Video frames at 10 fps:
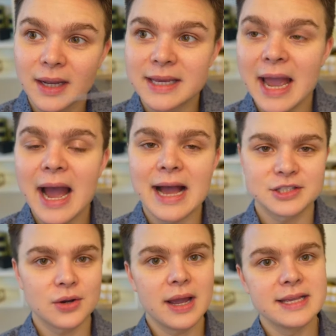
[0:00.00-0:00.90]
Yeah,
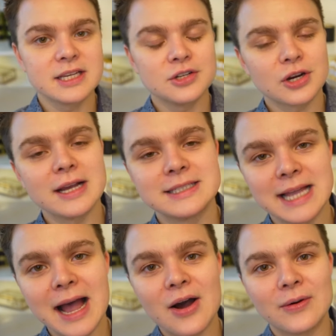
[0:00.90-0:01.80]
so as it dries
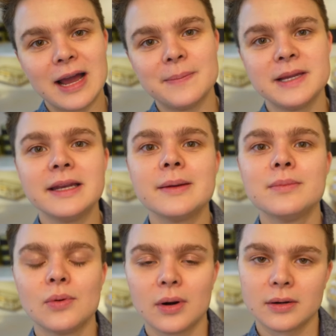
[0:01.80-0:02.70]
down, I'm getting
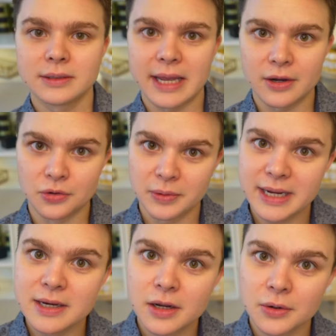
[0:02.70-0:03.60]
more like
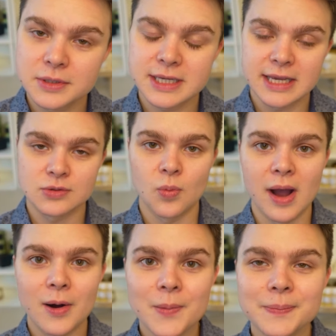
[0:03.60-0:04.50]
green notes as
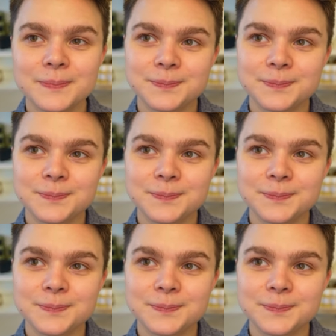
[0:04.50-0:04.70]
well.